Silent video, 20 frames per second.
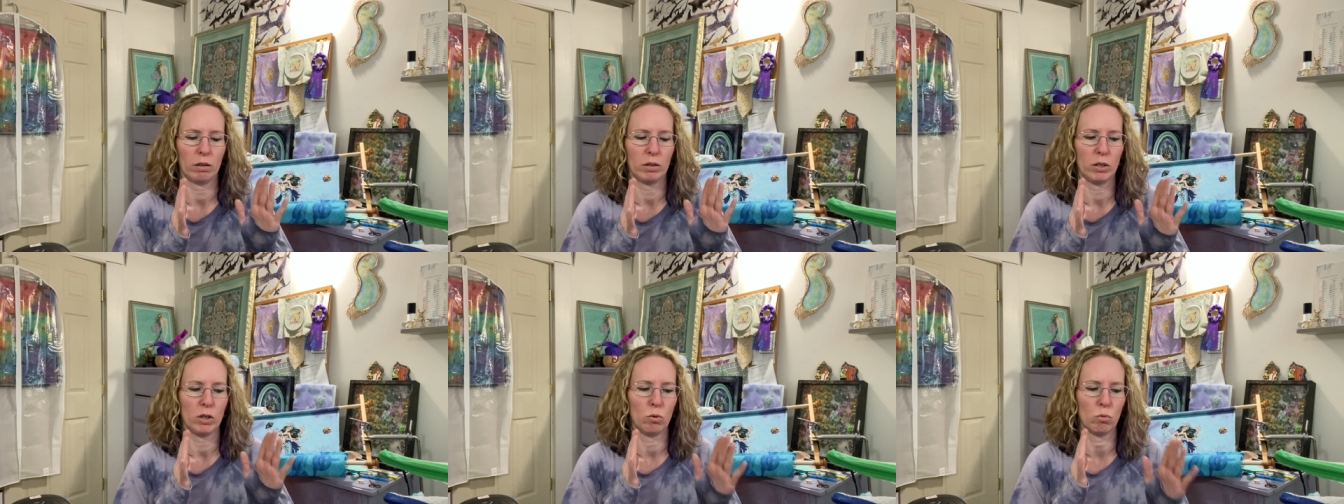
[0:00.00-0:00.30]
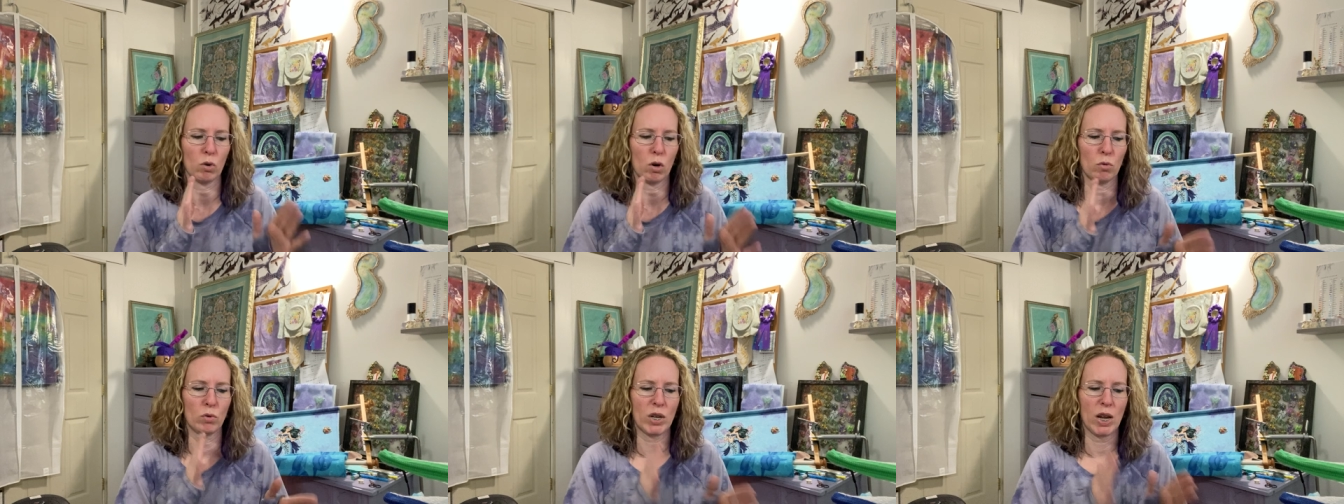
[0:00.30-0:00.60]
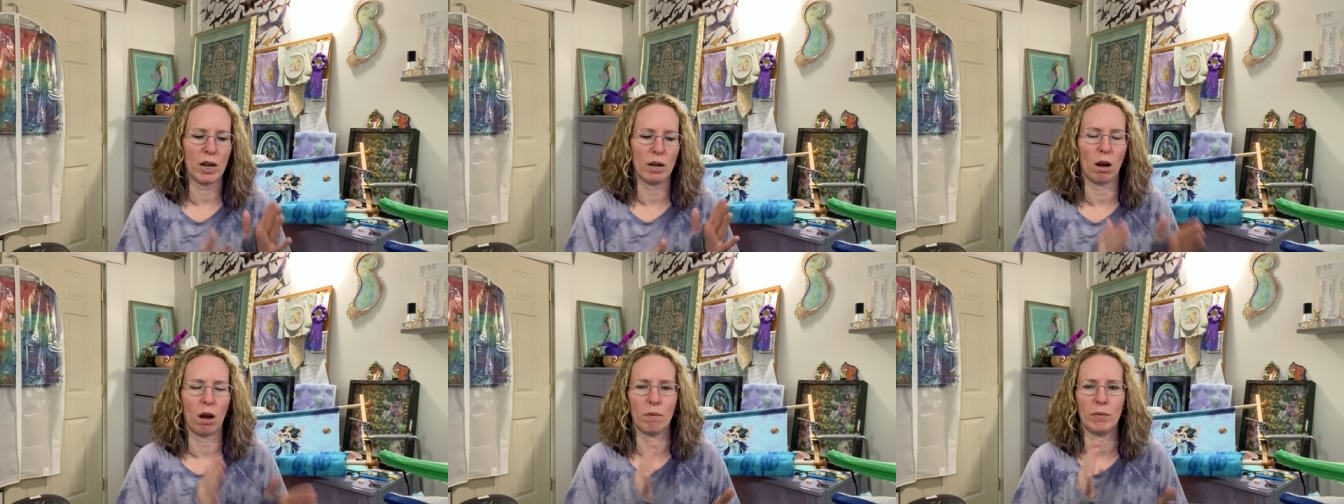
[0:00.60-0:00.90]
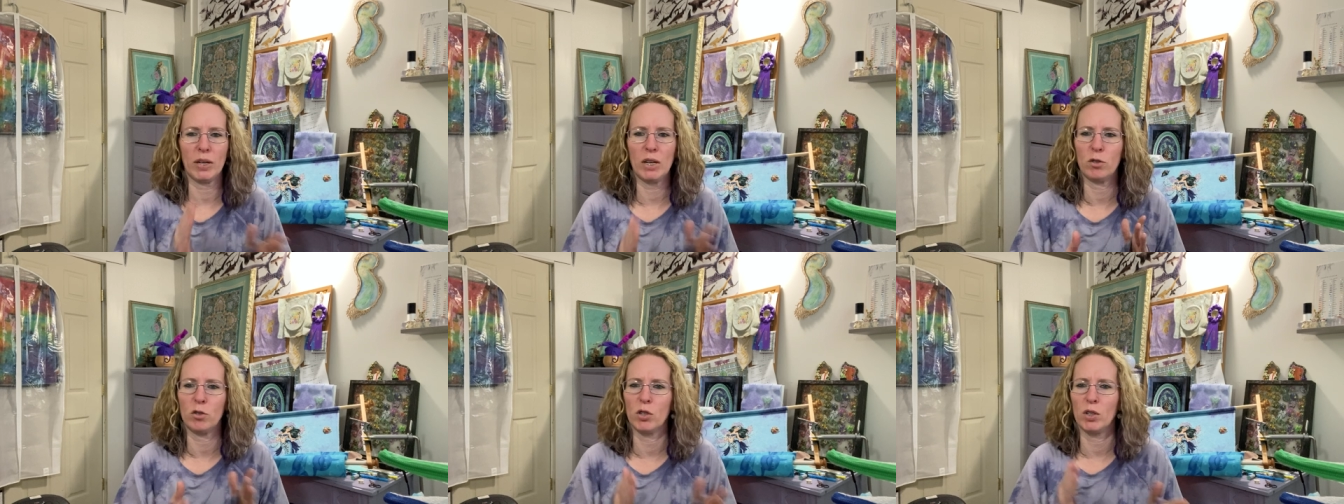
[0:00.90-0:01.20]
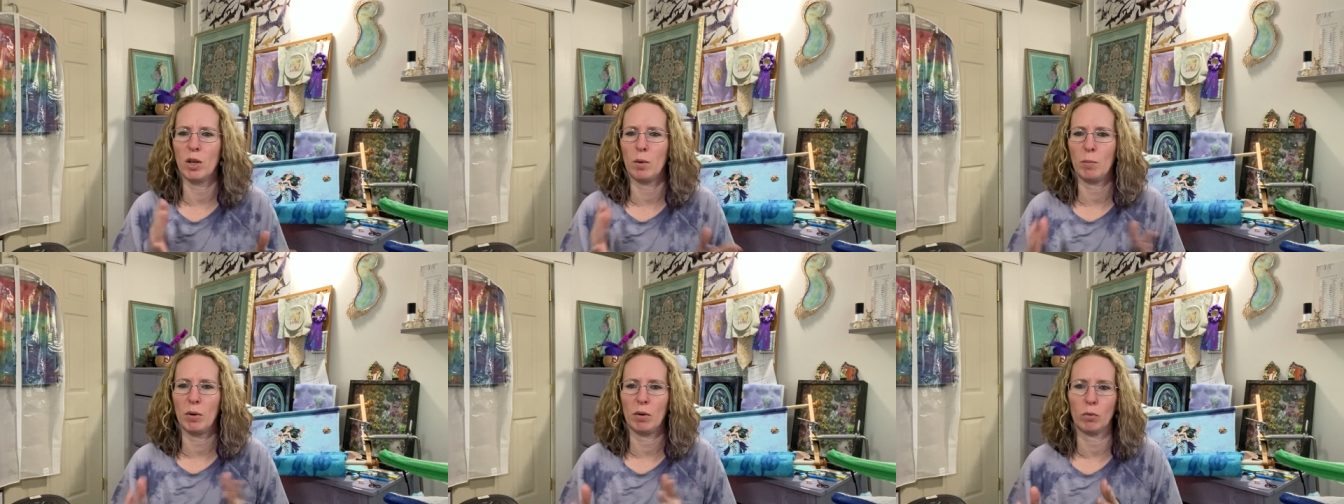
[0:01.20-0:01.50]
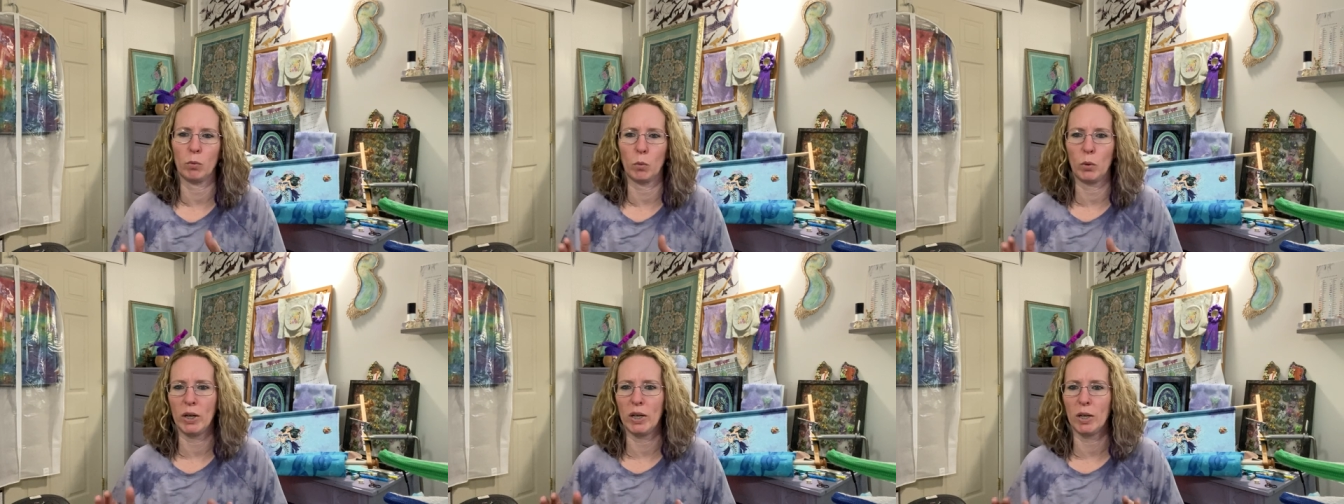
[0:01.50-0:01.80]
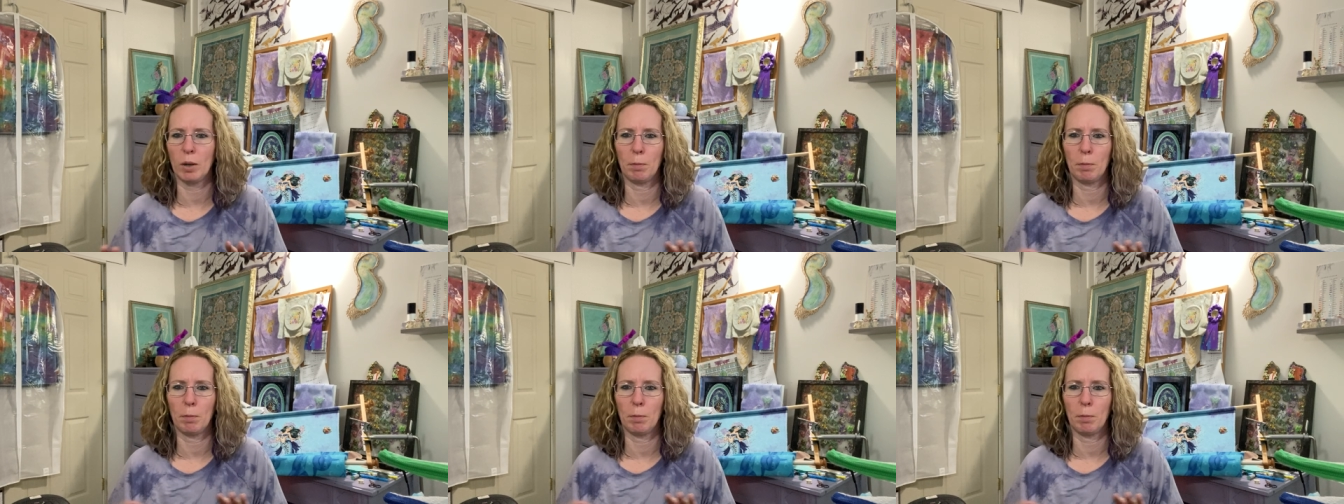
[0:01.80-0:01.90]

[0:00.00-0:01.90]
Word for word: you rotate off each of them every week.